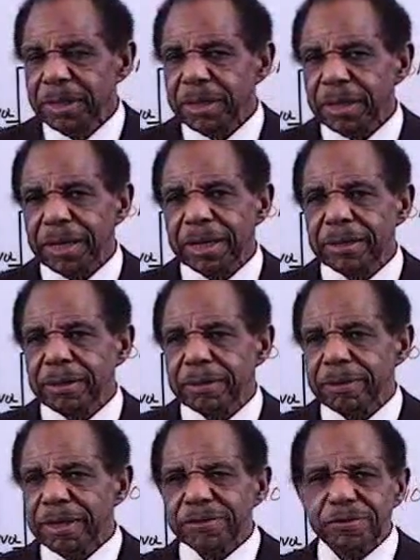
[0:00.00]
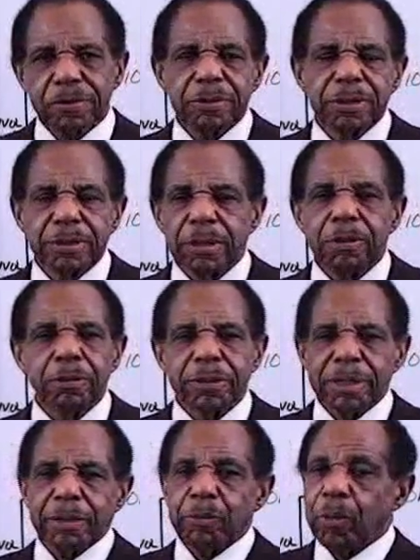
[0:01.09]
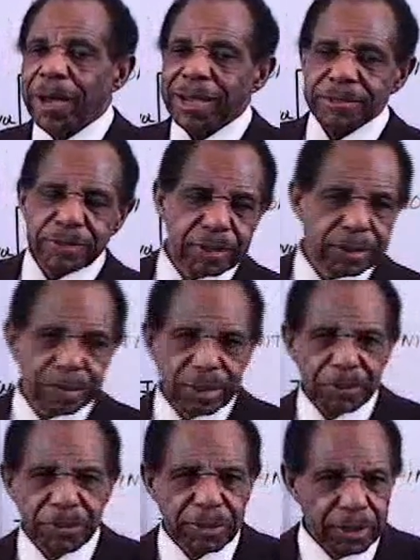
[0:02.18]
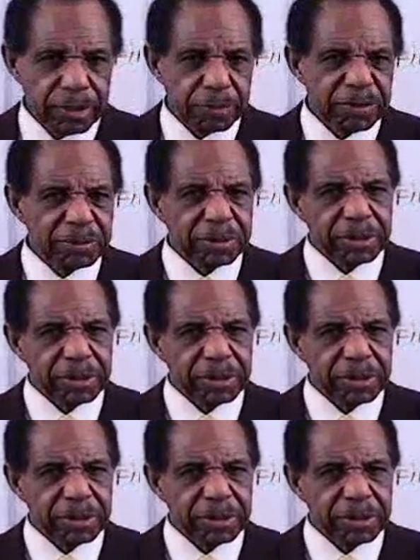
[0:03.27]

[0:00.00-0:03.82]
and they certainly know that Y, Z, and W, the other people on the